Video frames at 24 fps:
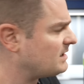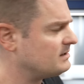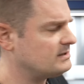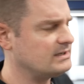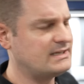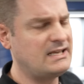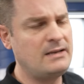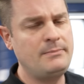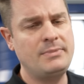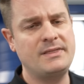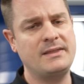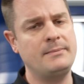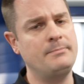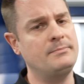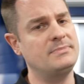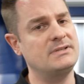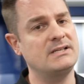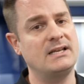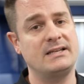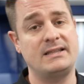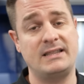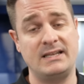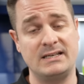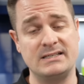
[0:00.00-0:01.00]
To keep
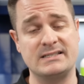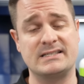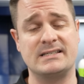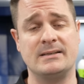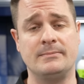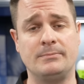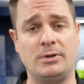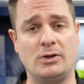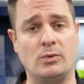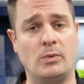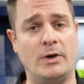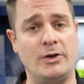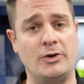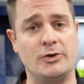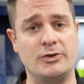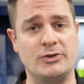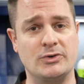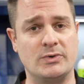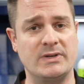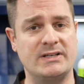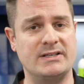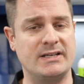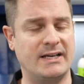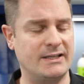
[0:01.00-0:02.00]
things simple when you're
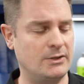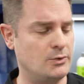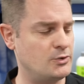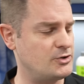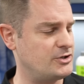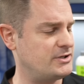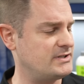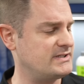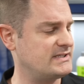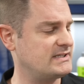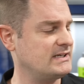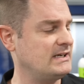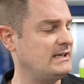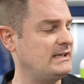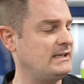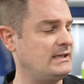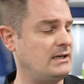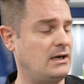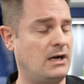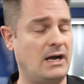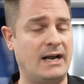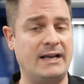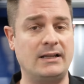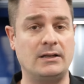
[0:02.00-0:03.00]
doing dilutions,
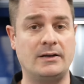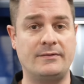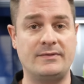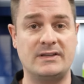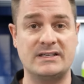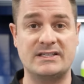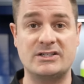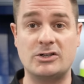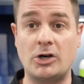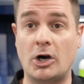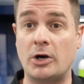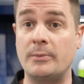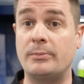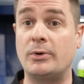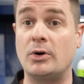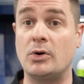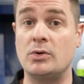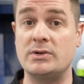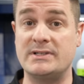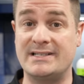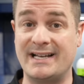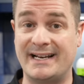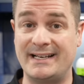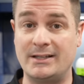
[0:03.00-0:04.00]
I love this
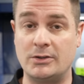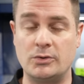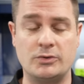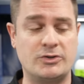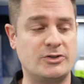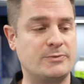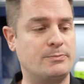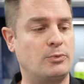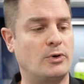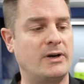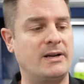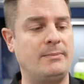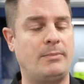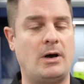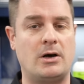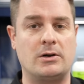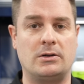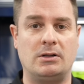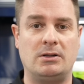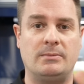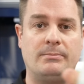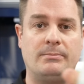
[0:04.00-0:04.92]
CarPro Dilute Spray Bottle,